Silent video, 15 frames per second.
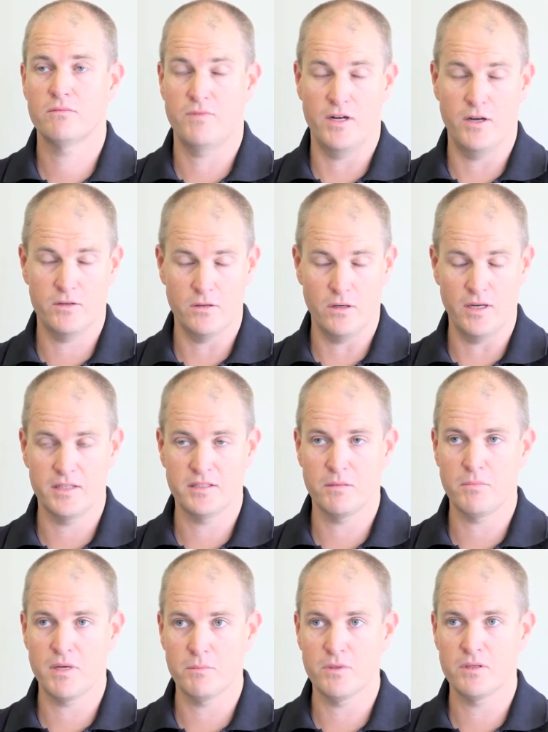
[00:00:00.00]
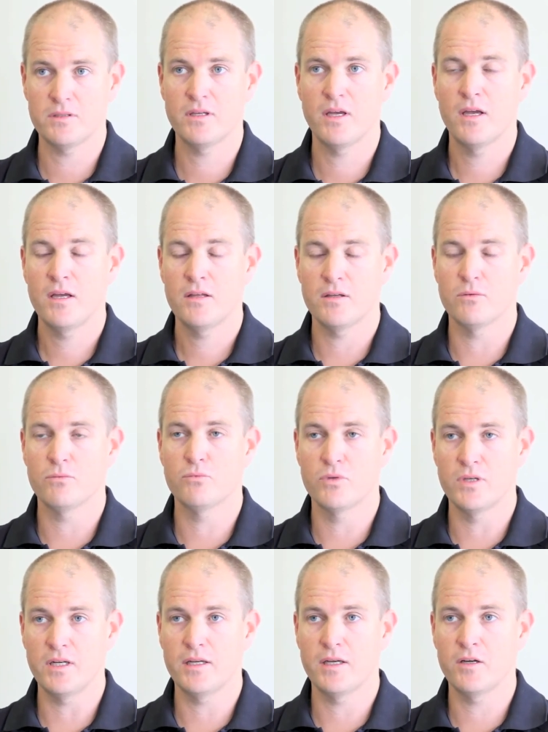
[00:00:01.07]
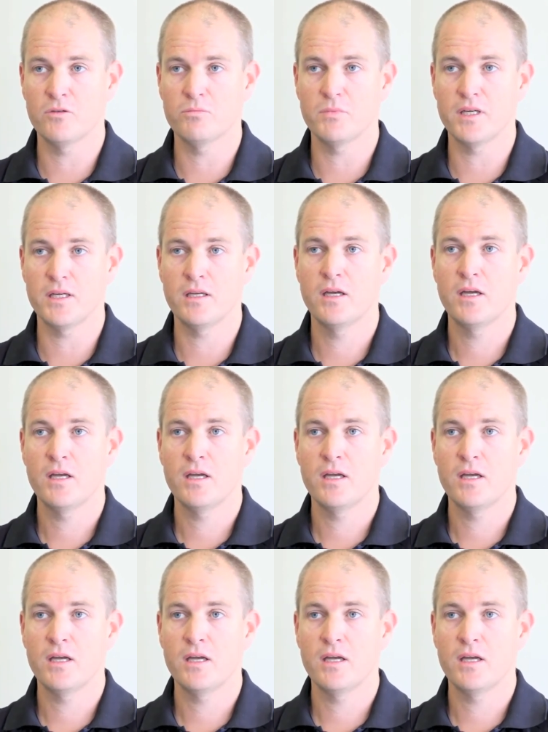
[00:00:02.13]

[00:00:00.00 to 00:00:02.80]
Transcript: fellow colleagues and members that really helped me